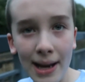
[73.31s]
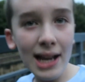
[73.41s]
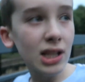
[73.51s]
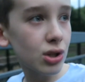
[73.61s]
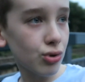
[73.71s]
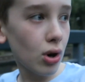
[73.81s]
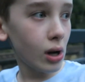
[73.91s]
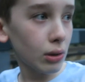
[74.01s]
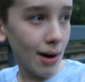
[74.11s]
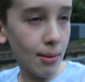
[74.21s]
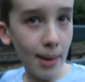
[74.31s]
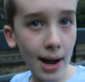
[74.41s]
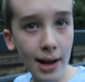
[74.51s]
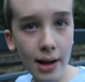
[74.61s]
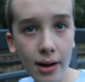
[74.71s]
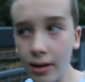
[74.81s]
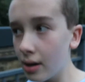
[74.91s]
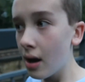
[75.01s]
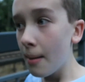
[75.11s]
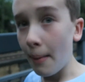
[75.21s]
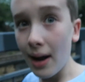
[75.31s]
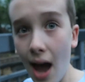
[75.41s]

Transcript: mini stroll around my my